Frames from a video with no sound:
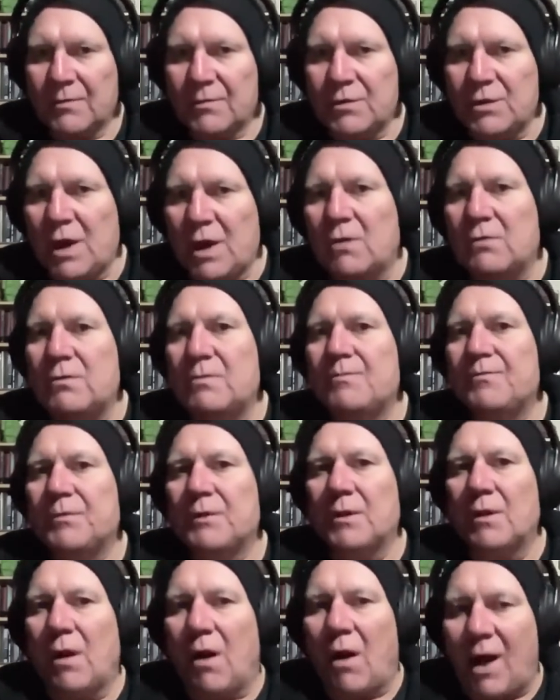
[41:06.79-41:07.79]
So
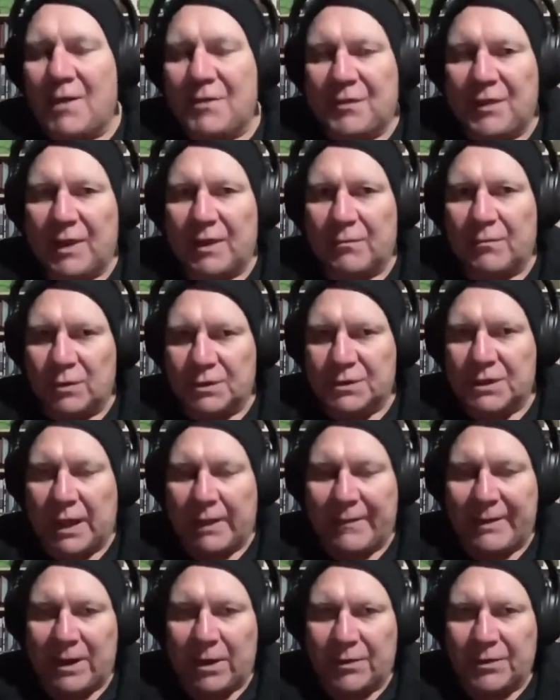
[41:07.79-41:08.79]
I think what's
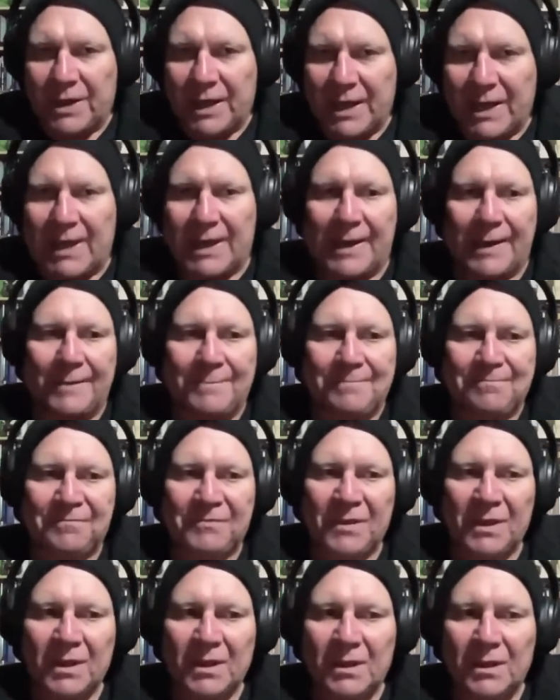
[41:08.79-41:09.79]
going on here
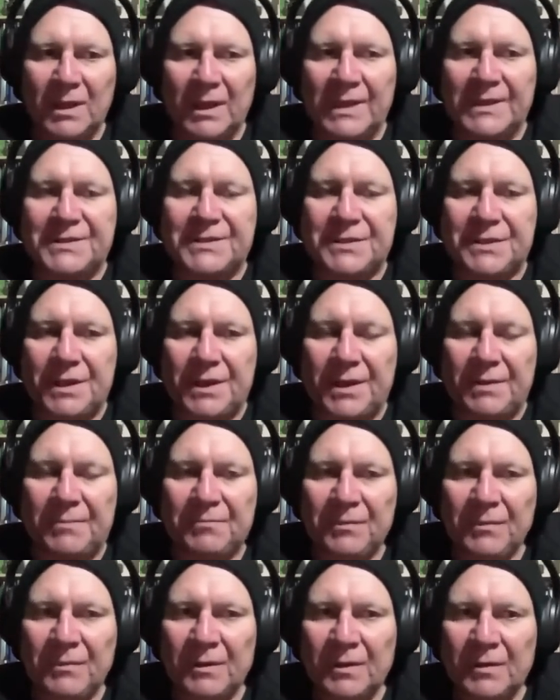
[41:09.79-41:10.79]
is
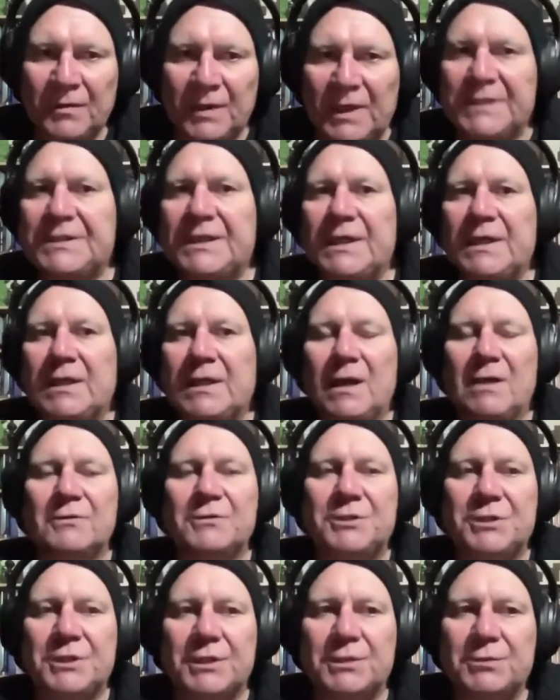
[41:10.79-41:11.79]
that these
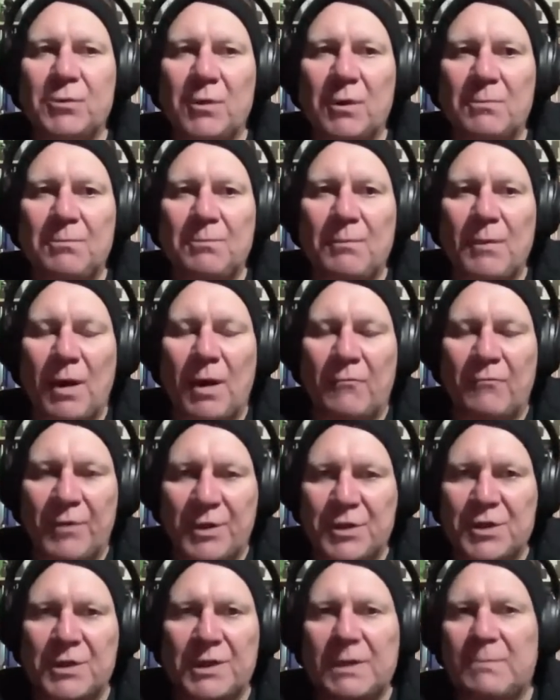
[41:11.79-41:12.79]
enclosures were
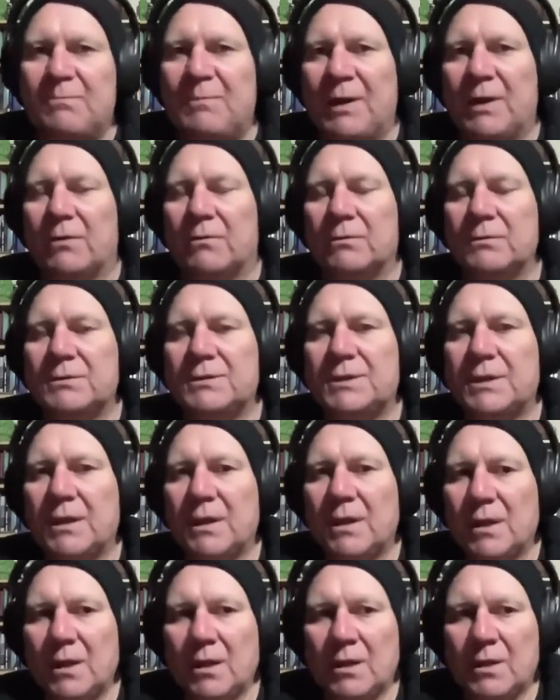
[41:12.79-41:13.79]
originally built
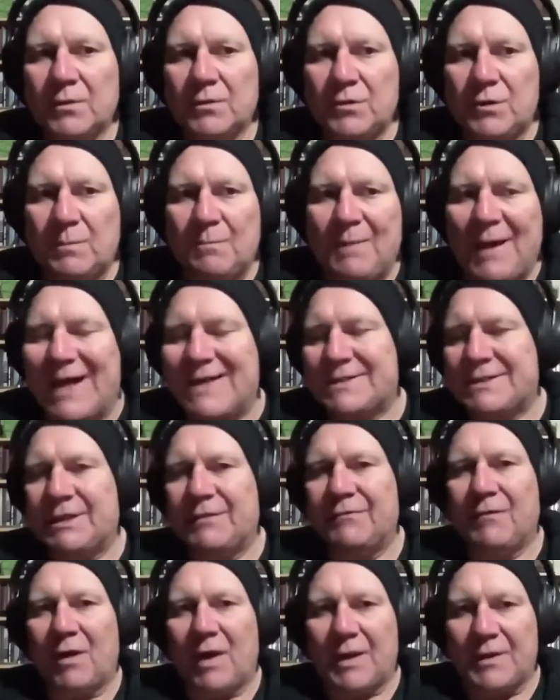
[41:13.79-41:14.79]
to
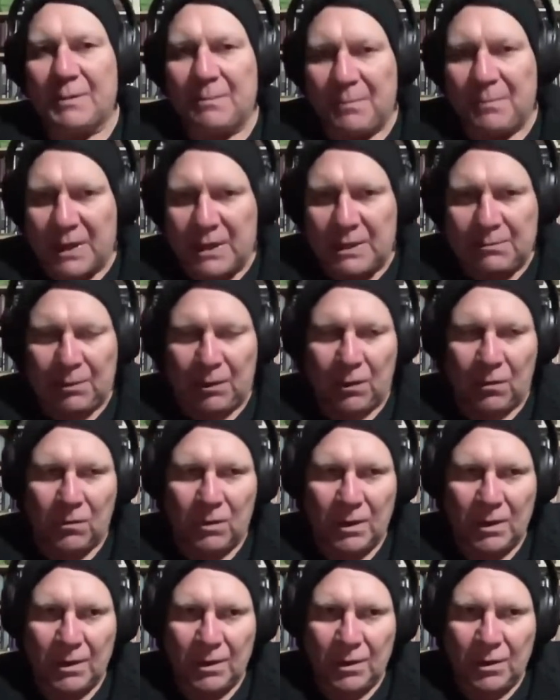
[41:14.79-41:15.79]
pacify the
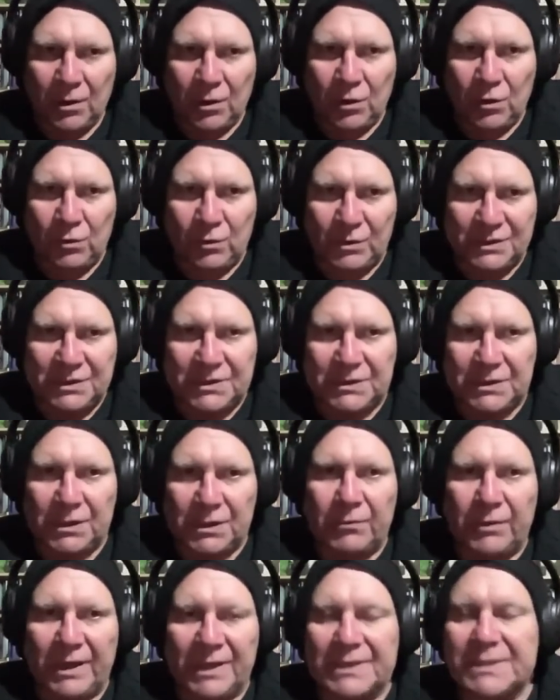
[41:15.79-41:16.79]
people who were
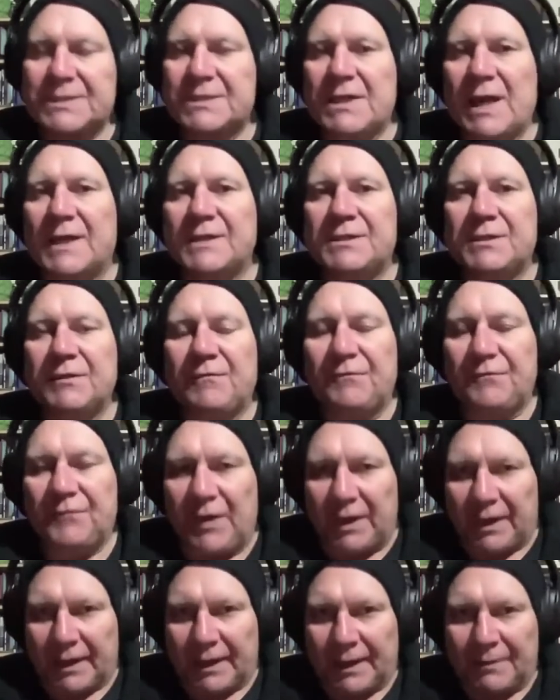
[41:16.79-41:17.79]
still in a state of
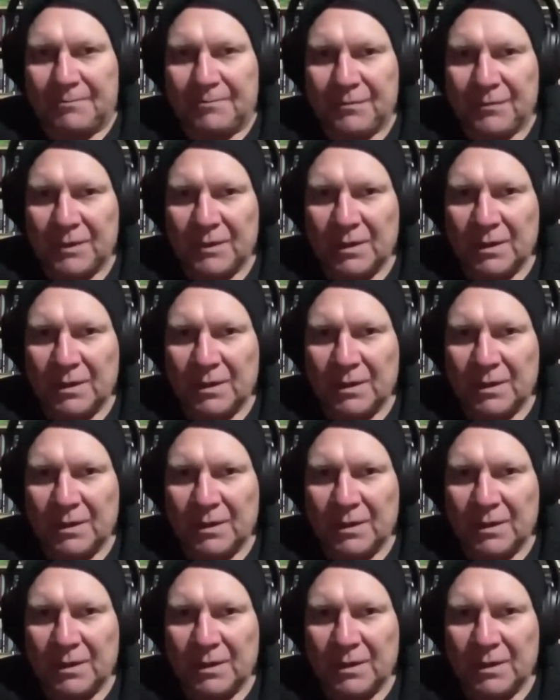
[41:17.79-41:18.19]
fear